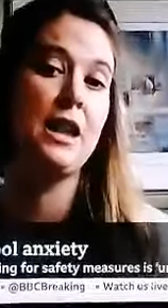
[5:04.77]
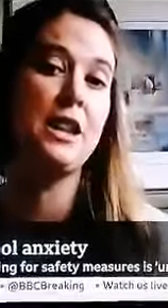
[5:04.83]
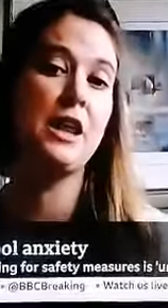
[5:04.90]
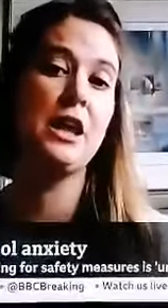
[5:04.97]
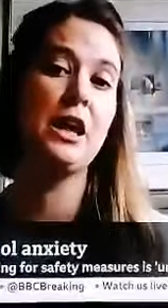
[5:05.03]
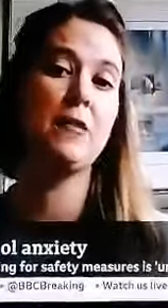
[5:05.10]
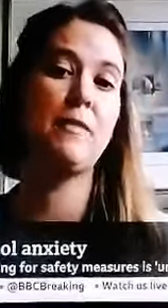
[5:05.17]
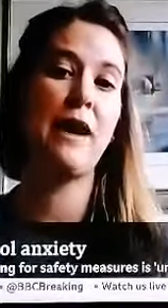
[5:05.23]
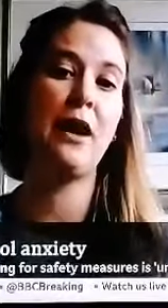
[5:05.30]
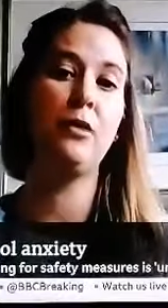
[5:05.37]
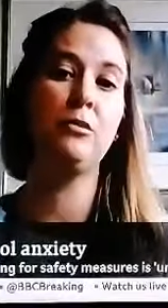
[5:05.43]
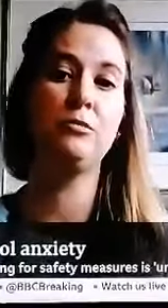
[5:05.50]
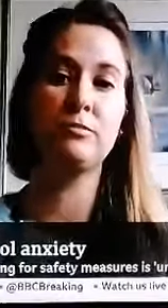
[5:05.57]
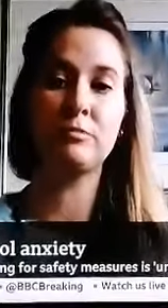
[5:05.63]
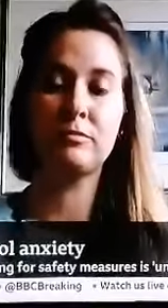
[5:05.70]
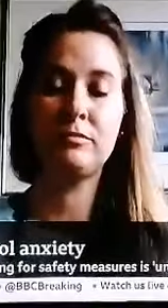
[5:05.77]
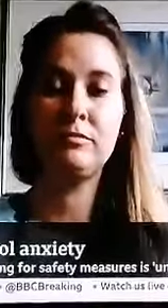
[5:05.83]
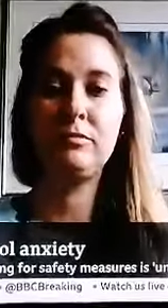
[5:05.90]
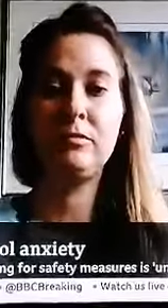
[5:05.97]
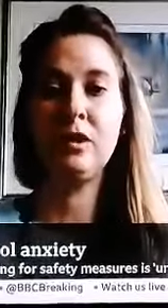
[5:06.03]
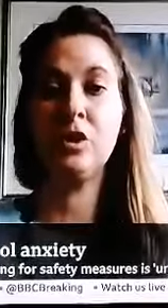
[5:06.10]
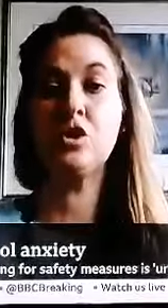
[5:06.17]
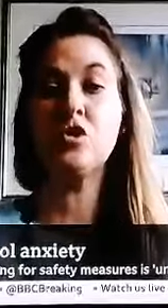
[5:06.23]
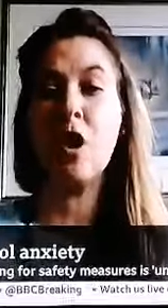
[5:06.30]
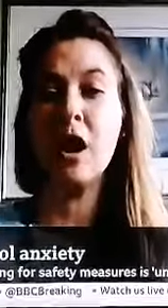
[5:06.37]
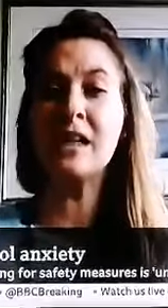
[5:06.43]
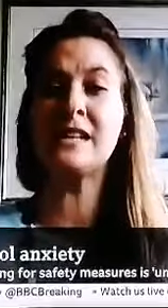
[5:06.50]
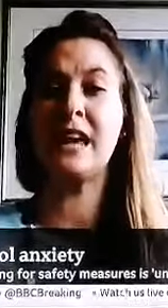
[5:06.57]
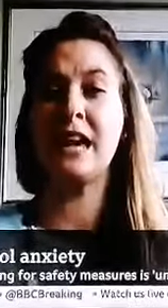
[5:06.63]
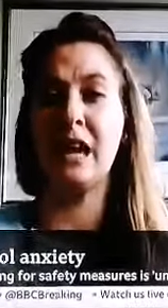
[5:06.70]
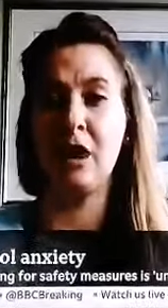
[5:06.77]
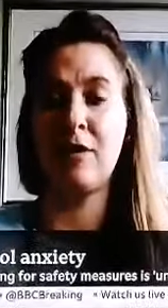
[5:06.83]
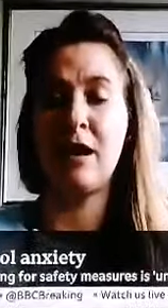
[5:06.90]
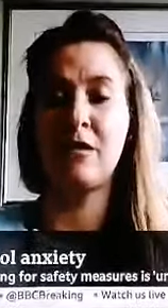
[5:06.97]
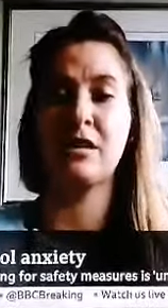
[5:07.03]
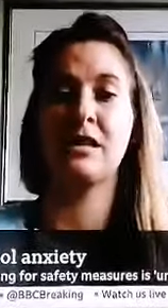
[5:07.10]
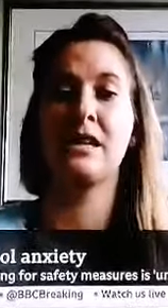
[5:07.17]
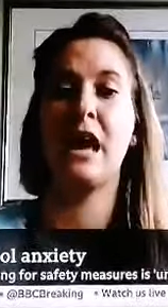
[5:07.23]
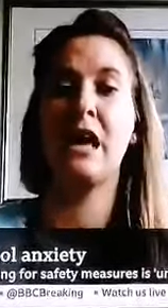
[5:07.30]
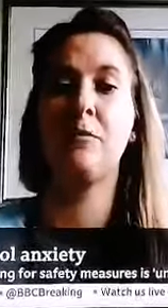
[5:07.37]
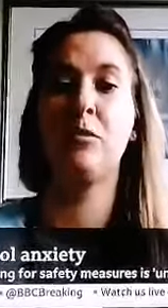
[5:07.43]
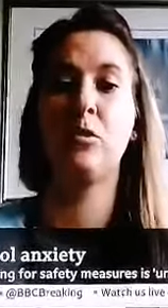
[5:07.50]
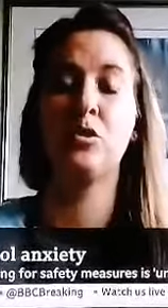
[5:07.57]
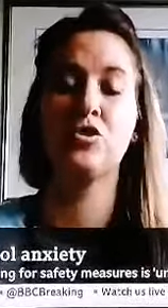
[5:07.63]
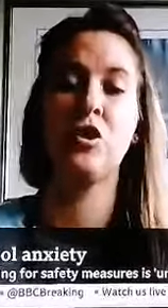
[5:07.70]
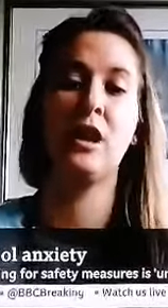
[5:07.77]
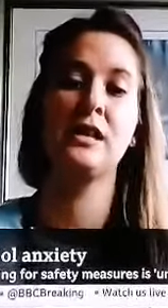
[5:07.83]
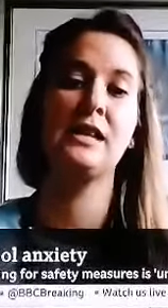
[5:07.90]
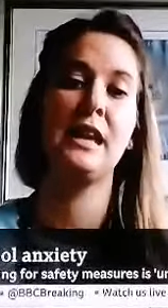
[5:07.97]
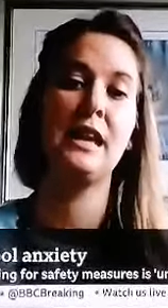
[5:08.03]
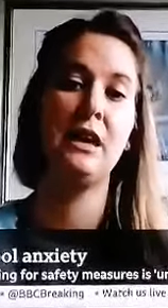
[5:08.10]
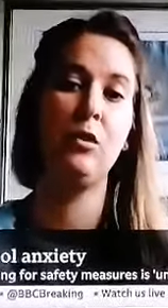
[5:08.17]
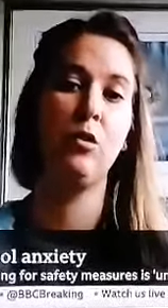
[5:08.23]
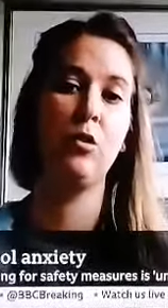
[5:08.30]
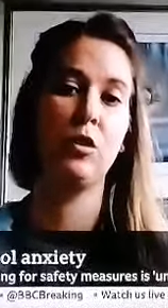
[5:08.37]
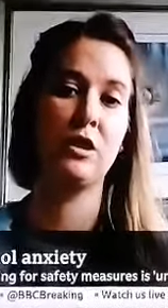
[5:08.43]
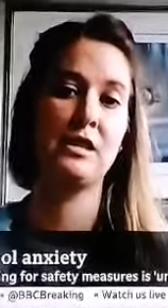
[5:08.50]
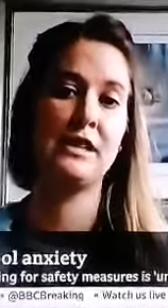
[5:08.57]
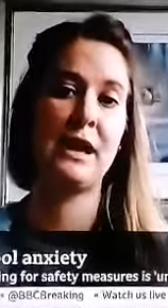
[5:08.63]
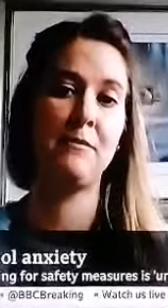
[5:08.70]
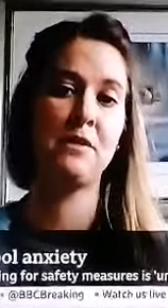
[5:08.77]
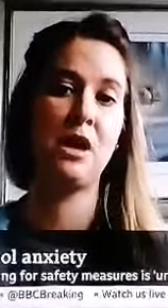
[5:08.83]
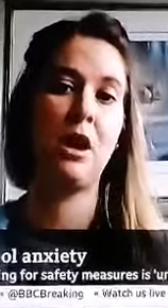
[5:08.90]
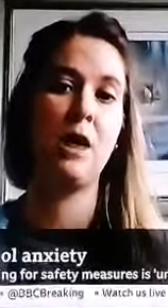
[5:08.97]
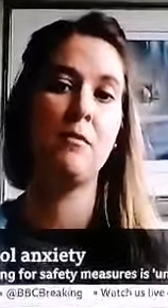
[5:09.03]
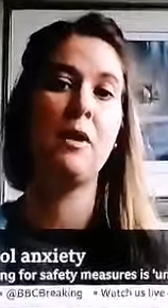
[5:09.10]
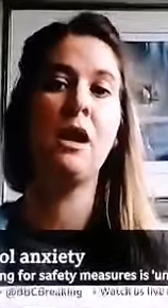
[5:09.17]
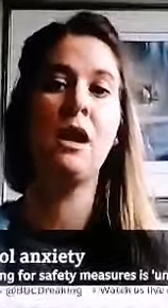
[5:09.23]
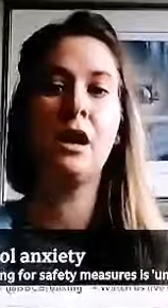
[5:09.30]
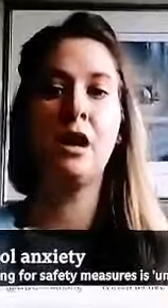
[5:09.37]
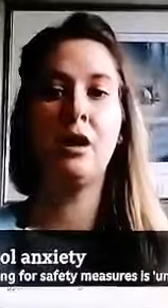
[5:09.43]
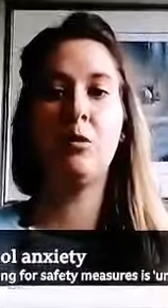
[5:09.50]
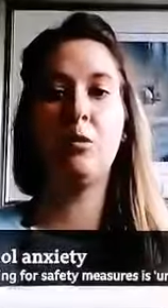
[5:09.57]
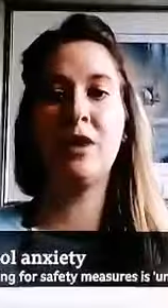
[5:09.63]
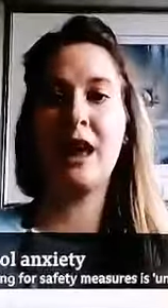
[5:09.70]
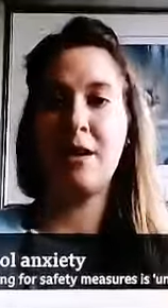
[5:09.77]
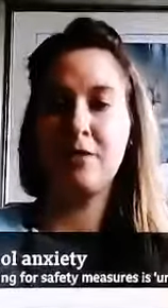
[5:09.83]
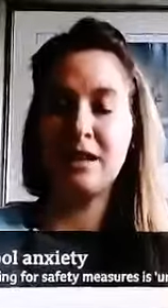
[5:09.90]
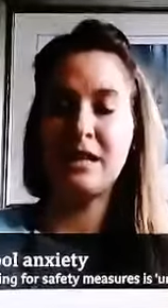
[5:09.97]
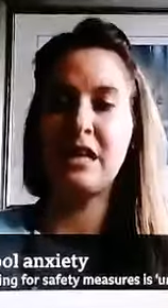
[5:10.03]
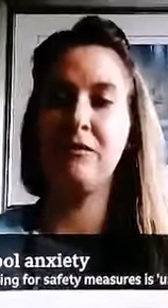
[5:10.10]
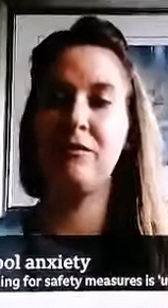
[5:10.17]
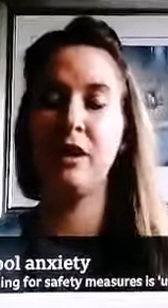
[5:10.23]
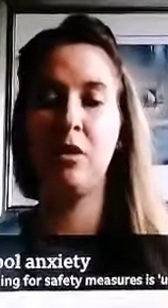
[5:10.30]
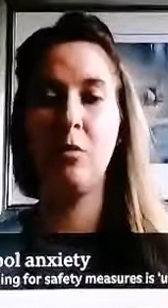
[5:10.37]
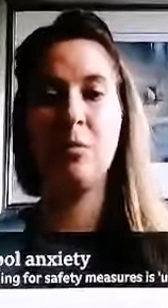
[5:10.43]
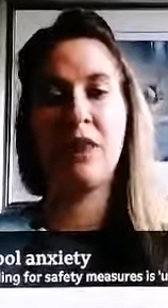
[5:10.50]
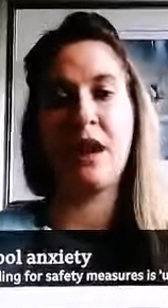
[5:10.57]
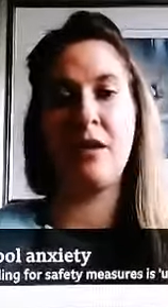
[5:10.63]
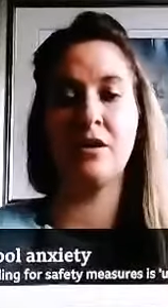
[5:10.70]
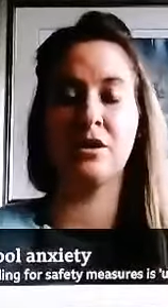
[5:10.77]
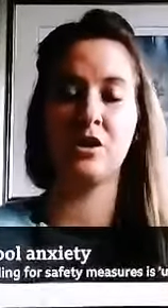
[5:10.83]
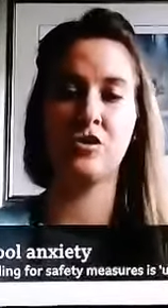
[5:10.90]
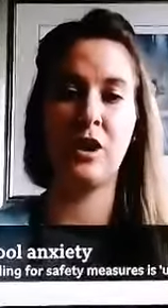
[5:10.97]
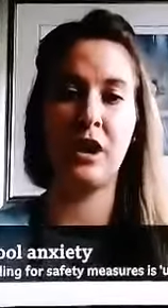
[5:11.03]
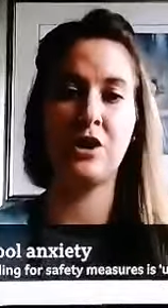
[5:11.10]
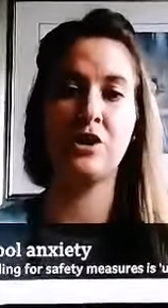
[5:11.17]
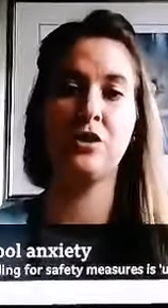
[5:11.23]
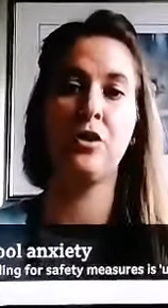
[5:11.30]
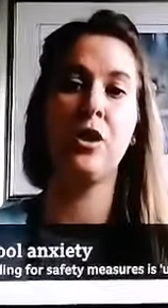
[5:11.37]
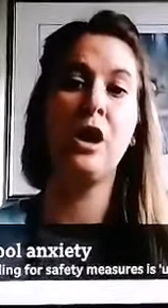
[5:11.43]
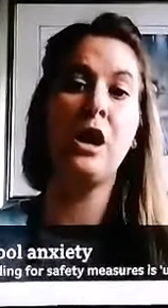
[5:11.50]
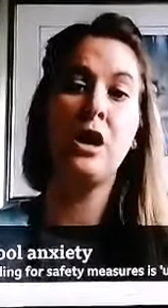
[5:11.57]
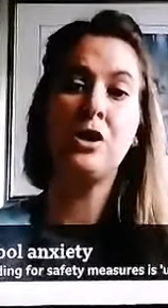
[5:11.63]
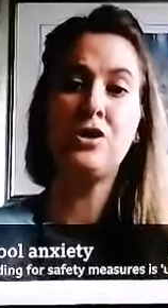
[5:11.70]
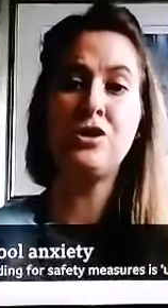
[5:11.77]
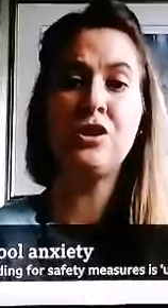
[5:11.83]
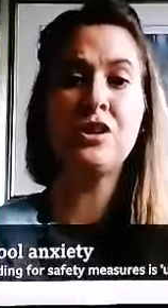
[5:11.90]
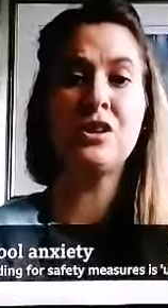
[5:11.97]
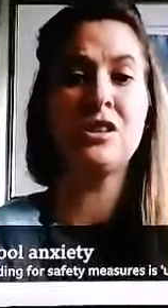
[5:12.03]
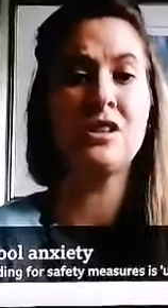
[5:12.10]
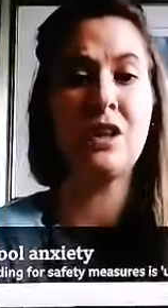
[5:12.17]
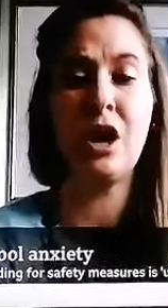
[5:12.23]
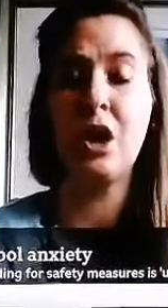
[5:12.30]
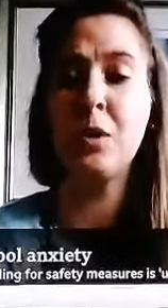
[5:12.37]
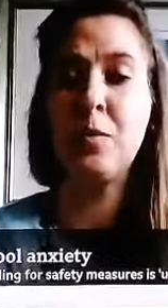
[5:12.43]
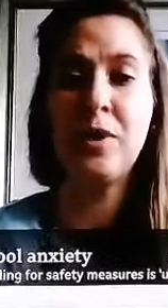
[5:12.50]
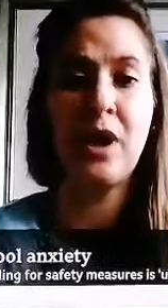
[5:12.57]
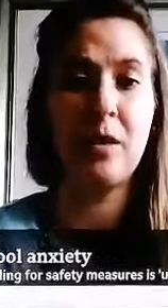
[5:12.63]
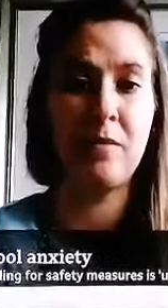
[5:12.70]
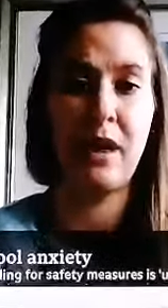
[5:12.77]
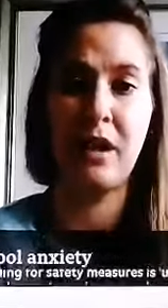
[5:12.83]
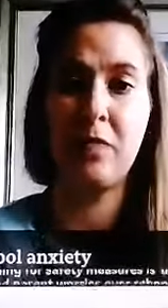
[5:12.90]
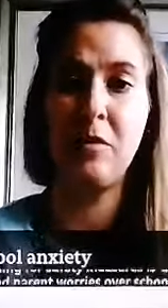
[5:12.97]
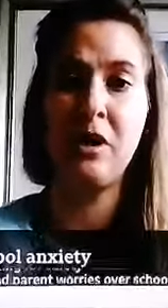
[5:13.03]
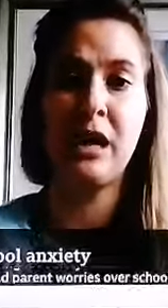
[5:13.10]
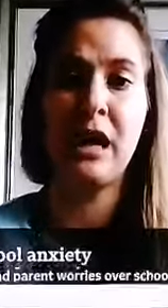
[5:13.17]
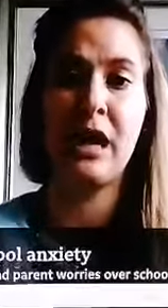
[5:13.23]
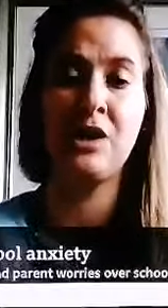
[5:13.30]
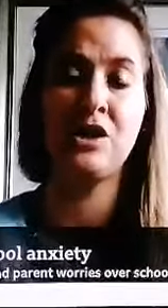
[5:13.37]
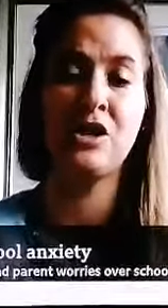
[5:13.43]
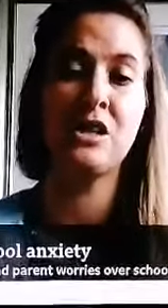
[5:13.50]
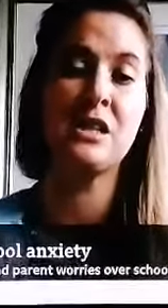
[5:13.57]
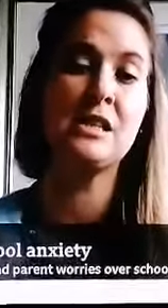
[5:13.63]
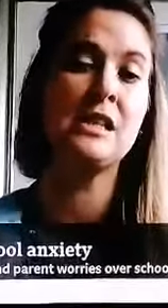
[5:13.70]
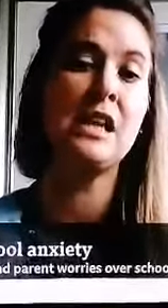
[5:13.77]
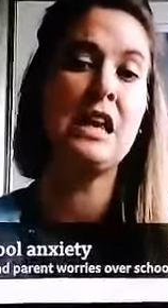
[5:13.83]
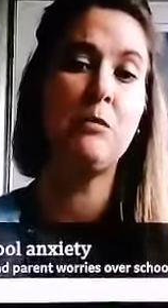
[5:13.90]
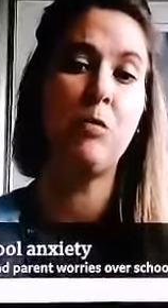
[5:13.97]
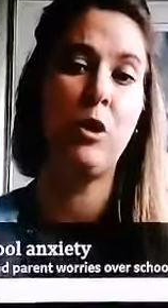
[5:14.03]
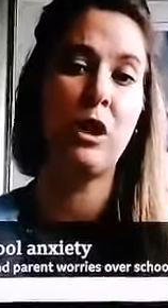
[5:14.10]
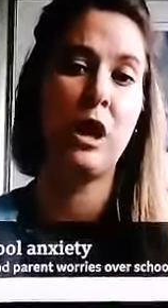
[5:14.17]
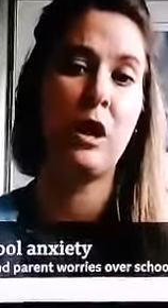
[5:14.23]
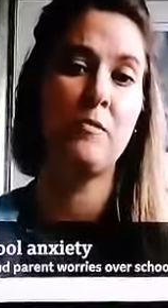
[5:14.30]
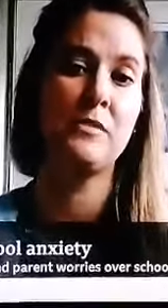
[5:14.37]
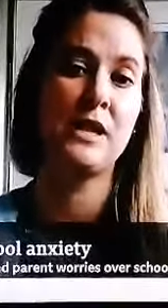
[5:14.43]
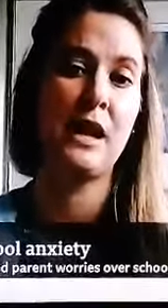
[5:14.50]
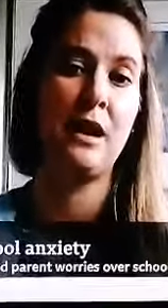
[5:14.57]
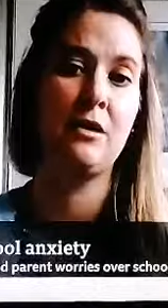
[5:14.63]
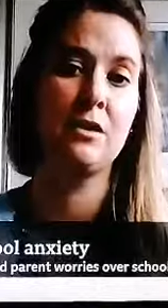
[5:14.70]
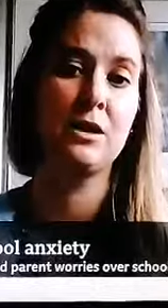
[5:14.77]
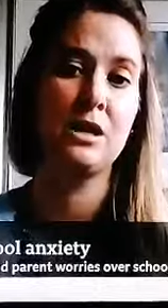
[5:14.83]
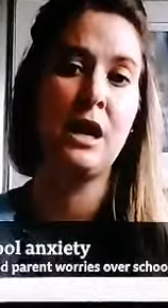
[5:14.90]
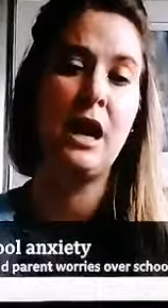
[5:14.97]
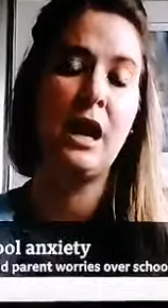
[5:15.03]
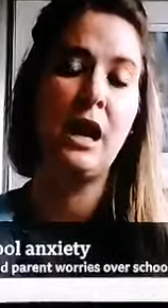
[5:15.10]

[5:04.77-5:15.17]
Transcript: and think about trying to eat around a table or trying to eat all at the same time without the TV on, without a distraction on, just to open up that communication, to see what comes out